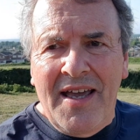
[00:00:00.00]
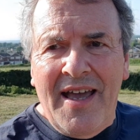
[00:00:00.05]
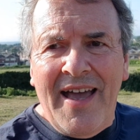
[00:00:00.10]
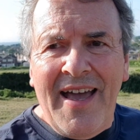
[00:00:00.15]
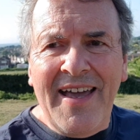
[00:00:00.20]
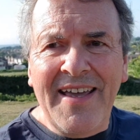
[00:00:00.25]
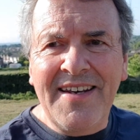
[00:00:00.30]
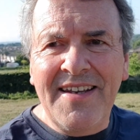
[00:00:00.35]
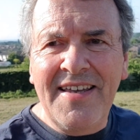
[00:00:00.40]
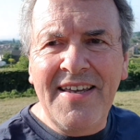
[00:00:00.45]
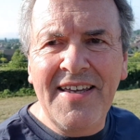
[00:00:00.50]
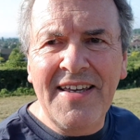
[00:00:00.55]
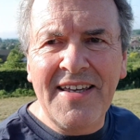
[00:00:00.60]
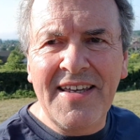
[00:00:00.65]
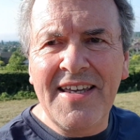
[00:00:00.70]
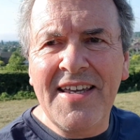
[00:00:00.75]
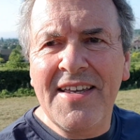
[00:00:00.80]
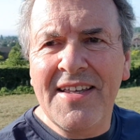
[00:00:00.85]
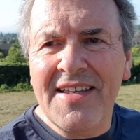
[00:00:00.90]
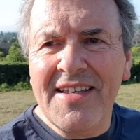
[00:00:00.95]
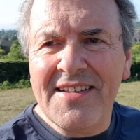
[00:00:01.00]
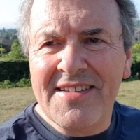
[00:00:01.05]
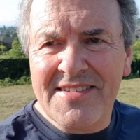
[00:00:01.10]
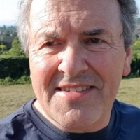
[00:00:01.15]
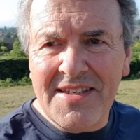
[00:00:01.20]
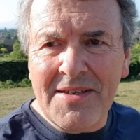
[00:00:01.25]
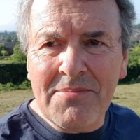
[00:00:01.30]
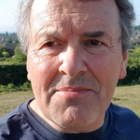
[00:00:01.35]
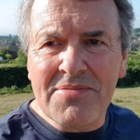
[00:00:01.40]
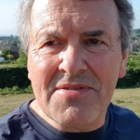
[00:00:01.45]
And it, it
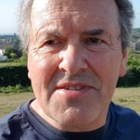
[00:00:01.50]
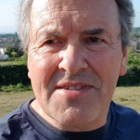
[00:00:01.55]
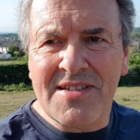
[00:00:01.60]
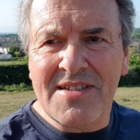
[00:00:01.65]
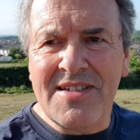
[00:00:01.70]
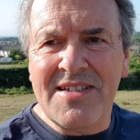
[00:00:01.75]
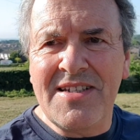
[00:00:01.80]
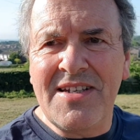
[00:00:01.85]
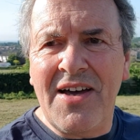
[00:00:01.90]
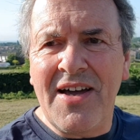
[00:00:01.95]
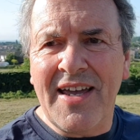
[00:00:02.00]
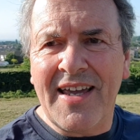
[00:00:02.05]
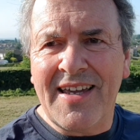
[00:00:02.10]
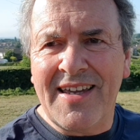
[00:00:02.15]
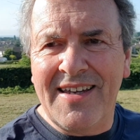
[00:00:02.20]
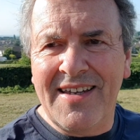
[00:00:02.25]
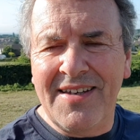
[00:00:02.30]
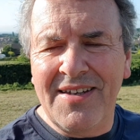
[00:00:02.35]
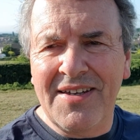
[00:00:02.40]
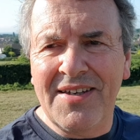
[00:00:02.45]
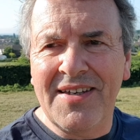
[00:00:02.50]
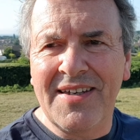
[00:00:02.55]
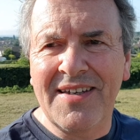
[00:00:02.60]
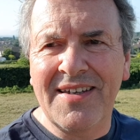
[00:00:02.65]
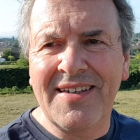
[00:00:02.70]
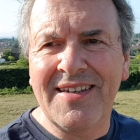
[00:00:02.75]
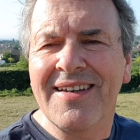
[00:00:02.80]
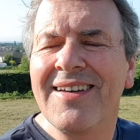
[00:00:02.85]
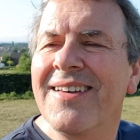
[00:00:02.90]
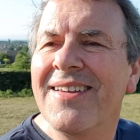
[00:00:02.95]
seems like
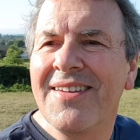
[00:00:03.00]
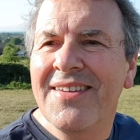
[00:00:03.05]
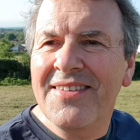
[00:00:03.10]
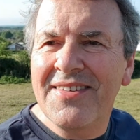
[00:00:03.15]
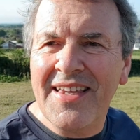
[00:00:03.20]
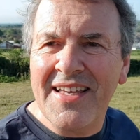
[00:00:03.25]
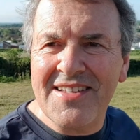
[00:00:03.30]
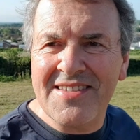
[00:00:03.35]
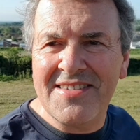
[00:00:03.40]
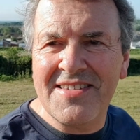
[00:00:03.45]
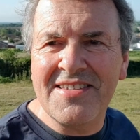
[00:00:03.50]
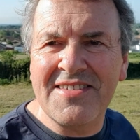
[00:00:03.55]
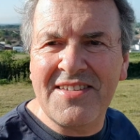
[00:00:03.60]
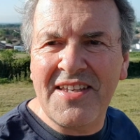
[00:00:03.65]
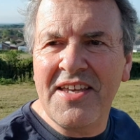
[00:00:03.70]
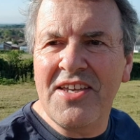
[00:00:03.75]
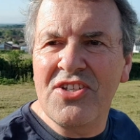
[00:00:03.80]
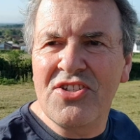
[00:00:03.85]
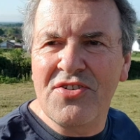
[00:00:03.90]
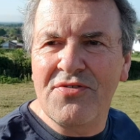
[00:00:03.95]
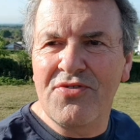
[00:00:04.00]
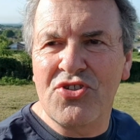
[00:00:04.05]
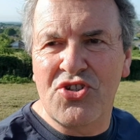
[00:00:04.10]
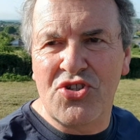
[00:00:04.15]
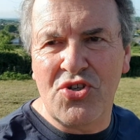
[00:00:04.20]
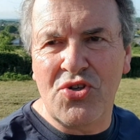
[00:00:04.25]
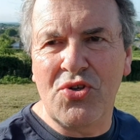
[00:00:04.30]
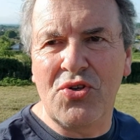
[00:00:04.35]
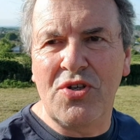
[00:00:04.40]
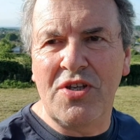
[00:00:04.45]
that's the stage of the
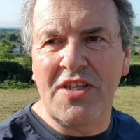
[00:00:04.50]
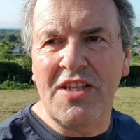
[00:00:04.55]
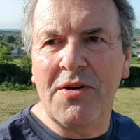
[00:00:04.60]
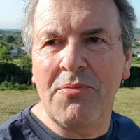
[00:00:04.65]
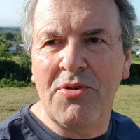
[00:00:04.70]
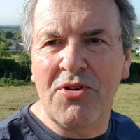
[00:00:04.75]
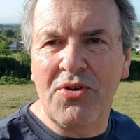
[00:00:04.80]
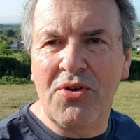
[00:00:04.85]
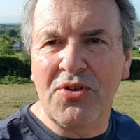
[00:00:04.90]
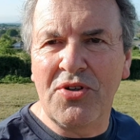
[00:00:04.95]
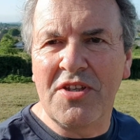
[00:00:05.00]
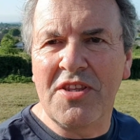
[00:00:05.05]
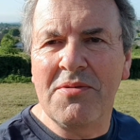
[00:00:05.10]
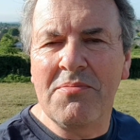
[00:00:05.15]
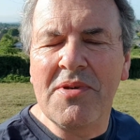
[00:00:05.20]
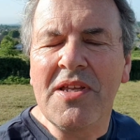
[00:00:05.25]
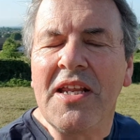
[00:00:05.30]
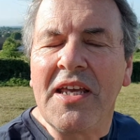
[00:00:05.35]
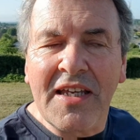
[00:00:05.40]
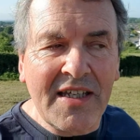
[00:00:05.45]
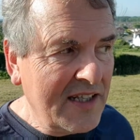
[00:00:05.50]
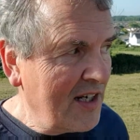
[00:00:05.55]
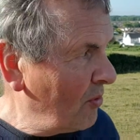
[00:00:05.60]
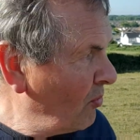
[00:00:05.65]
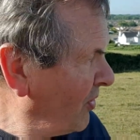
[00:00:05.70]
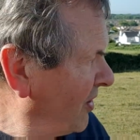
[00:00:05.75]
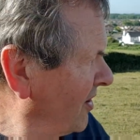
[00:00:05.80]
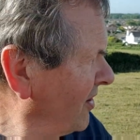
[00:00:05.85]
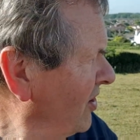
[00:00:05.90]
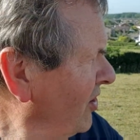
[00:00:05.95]
journey that we're on at the minute. You know,
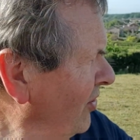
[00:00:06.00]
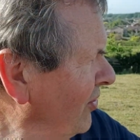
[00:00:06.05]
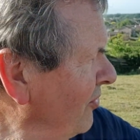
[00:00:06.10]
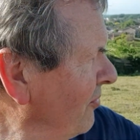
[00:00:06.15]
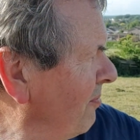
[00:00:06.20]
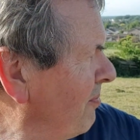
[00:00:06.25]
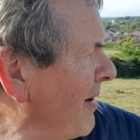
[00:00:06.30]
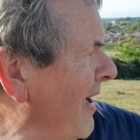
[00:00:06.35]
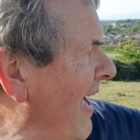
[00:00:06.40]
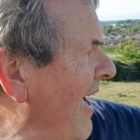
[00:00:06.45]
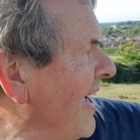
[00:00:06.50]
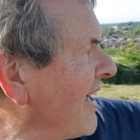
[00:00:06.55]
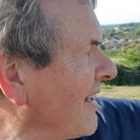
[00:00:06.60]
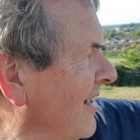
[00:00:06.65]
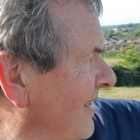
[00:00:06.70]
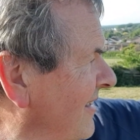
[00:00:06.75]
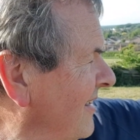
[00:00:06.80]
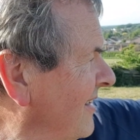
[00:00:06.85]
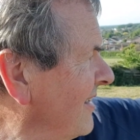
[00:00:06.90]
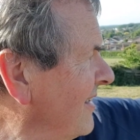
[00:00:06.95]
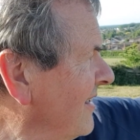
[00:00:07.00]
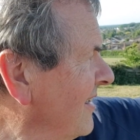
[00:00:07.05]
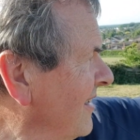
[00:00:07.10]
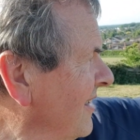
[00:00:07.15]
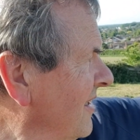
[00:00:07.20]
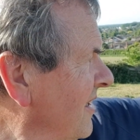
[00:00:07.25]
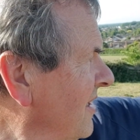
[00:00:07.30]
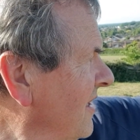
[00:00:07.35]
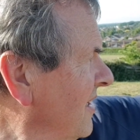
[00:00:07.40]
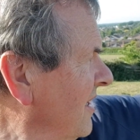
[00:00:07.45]
we can look back
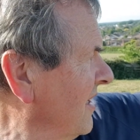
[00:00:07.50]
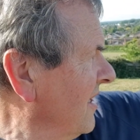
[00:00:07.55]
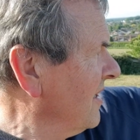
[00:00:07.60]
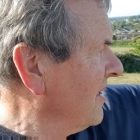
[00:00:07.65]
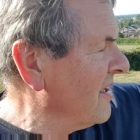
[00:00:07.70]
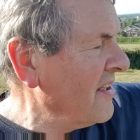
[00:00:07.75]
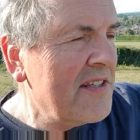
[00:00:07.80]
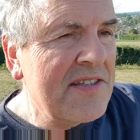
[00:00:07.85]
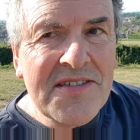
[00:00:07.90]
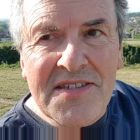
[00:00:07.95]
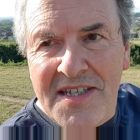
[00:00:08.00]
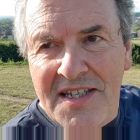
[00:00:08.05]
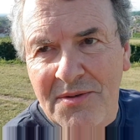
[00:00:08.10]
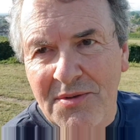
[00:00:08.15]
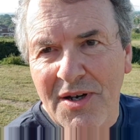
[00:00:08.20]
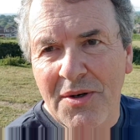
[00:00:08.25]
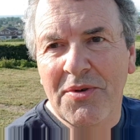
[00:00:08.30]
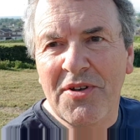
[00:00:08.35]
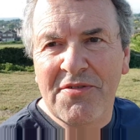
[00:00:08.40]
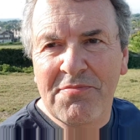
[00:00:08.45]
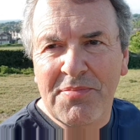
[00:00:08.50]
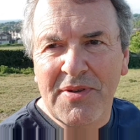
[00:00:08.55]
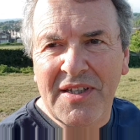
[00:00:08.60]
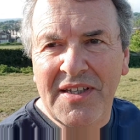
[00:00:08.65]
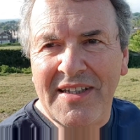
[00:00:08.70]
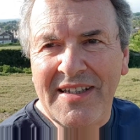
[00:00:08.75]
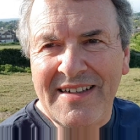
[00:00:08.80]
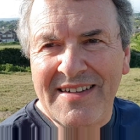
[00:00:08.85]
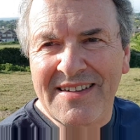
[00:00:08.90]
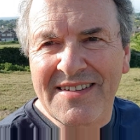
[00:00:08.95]
and see where we've
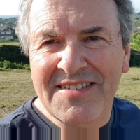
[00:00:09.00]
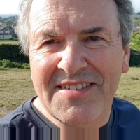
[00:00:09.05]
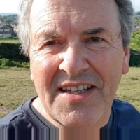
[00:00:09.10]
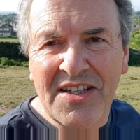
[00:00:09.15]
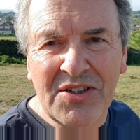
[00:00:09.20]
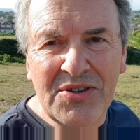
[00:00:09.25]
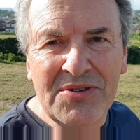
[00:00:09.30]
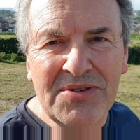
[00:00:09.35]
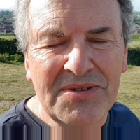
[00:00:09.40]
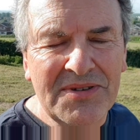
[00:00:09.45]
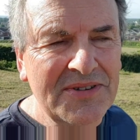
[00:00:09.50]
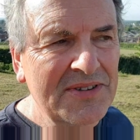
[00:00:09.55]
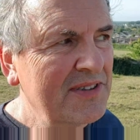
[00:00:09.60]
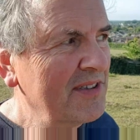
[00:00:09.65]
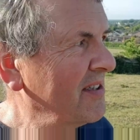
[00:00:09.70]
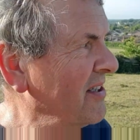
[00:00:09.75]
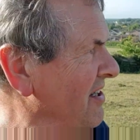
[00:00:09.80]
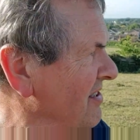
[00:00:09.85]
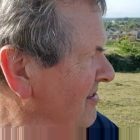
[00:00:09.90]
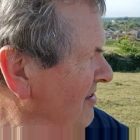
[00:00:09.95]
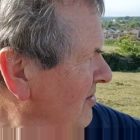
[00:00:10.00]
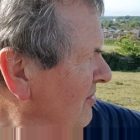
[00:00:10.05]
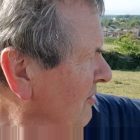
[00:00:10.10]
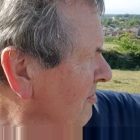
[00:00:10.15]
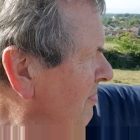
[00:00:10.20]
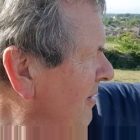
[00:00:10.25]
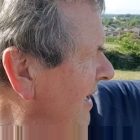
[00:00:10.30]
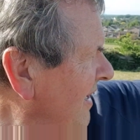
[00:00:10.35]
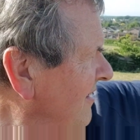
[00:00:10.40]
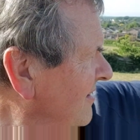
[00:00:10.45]
been. So as I
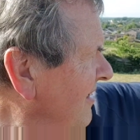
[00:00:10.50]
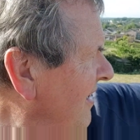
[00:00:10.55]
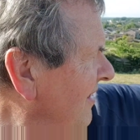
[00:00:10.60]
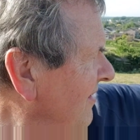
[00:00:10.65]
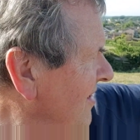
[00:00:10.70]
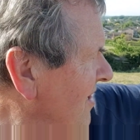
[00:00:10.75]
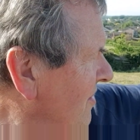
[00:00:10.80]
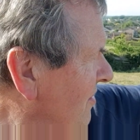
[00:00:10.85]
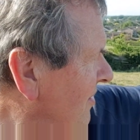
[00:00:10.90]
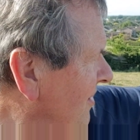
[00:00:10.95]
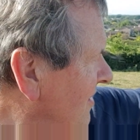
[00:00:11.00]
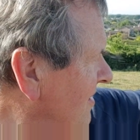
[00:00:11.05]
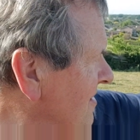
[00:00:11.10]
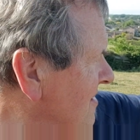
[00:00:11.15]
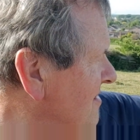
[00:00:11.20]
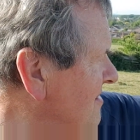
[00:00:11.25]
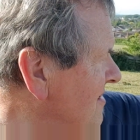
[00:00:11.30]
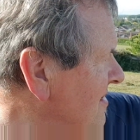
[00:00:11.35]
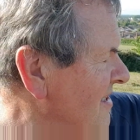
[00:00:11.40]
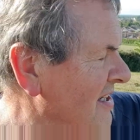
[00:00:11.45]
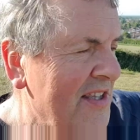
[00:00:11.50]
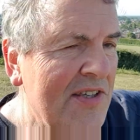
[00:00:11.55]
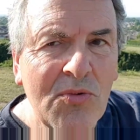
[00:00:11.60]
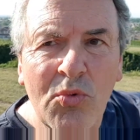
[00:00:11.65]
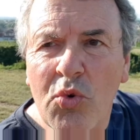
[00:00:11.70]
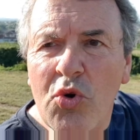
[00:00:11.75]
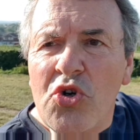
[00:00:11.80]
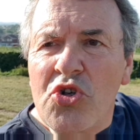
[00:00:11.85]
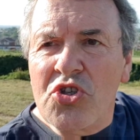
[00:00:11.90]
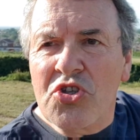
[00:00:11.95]
look back down there, I can see the
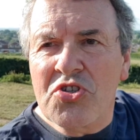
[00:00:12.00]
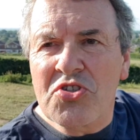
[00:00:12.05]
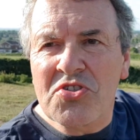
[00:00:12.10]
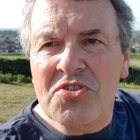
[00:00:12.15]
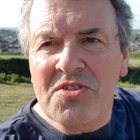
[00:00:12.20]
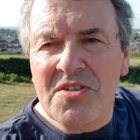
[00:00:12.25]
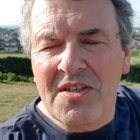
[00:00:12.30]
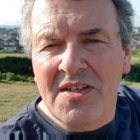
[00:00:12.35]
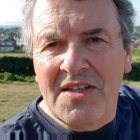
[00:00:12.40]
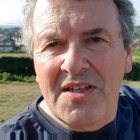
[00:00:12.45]
woods